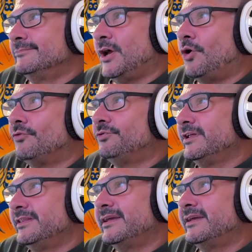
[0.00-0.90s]

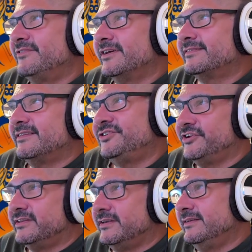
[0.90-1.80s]
Hopefully, they can fix the
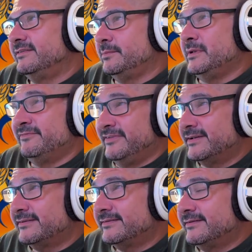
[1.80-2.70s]
shit that needs to be
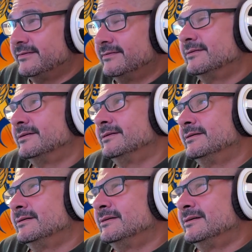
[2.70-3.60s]
fixed,
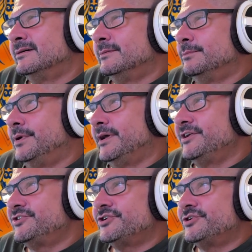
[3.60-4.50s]
but
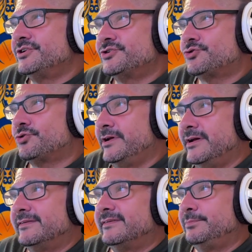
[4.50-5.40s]
it shouldn't destroy
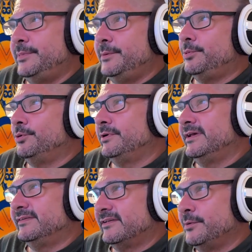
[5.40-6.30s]
us as people and
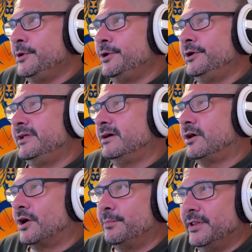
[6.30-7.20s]
as a community,
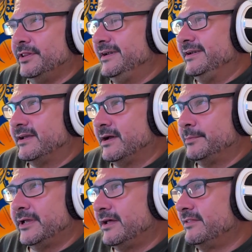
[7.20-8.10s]
our ability to come
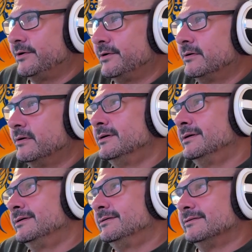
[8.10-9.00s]
together,
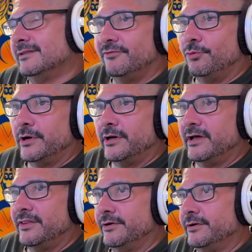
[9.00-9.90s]
love one
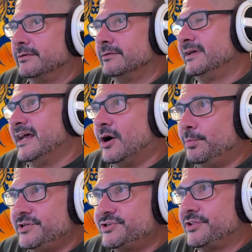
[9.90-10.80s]
another,
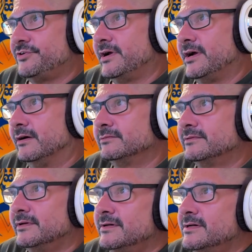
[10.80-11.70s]
help each other
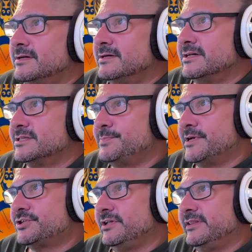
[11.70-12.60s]
out,
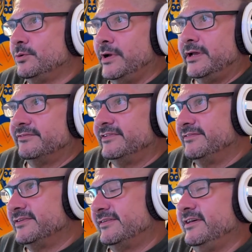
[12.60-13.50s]
especially in the wake of
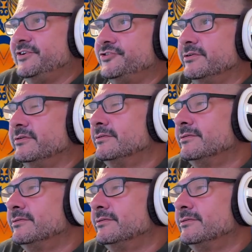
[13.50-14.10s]
devastation.